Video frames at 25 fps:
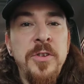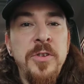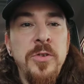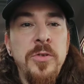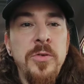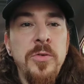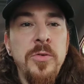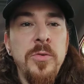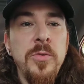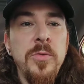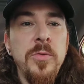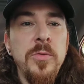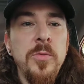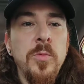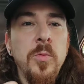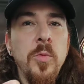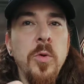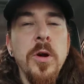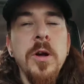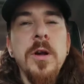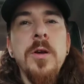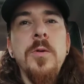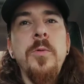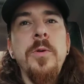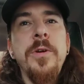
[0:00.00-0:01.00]
to
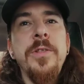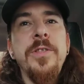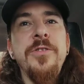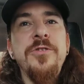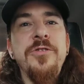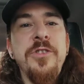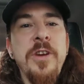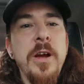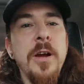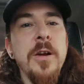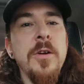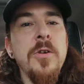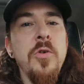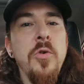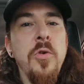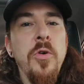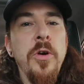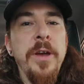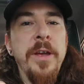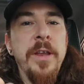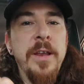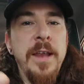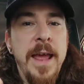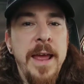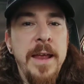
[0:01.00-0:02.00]
work with
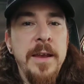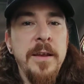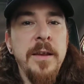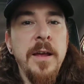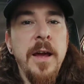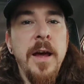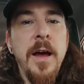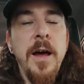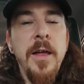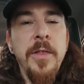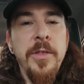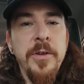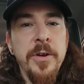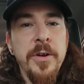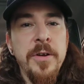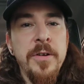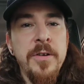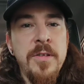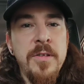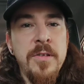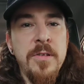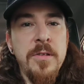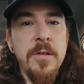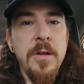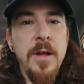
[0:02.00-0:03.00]
Jercoin and
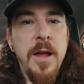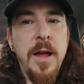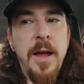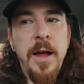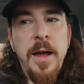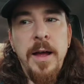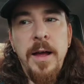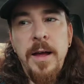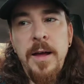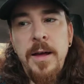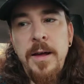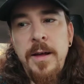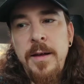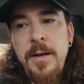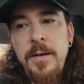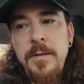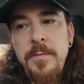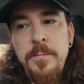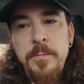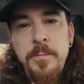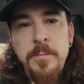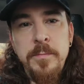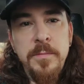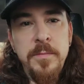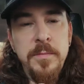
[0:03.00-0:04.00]
others,
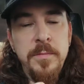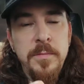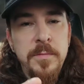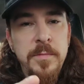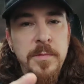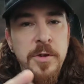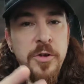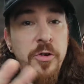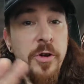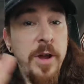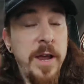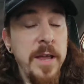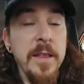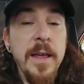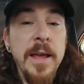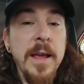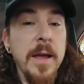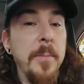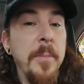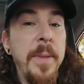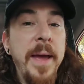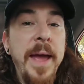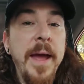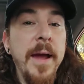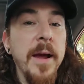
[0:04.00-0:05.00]
create like
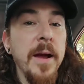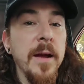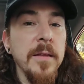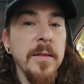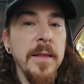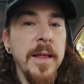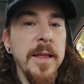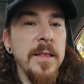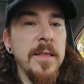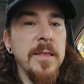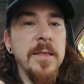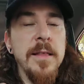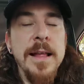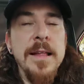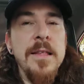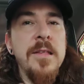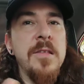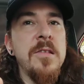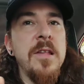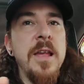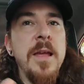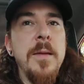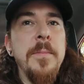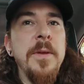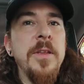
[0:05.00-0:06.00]
a pair, let's
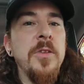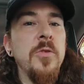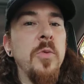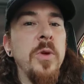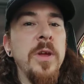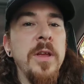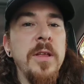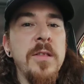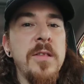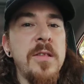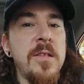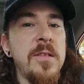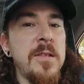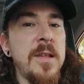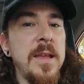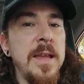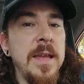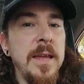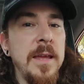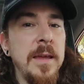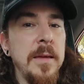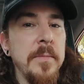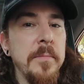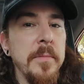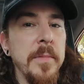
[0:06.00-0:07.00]
say between
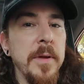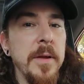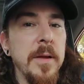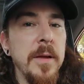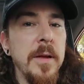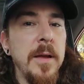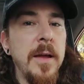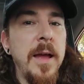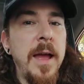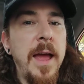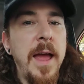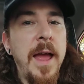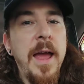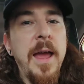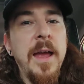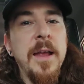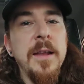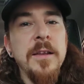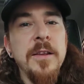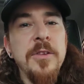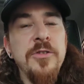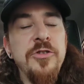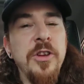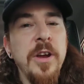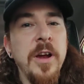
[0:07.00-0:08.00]
STEEM
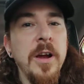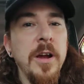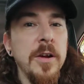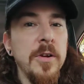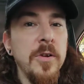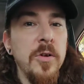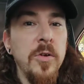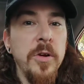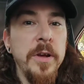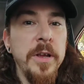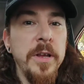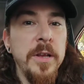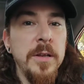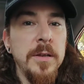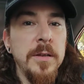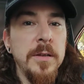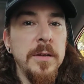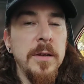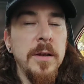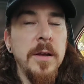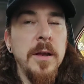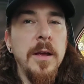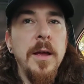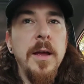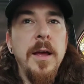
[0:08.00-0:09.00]
and Jercoin.
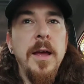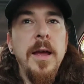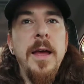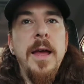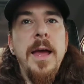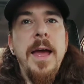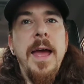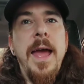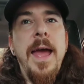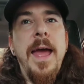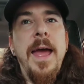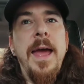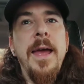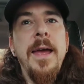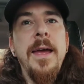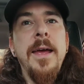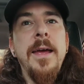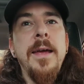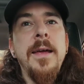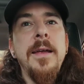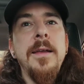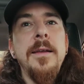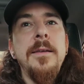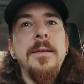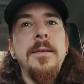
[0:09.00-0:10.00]

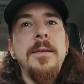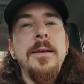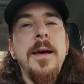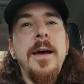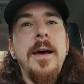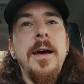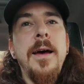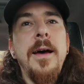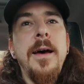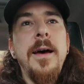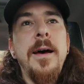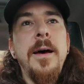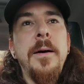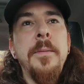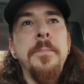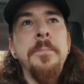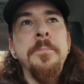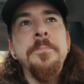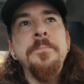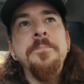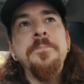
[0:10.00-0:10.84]
And now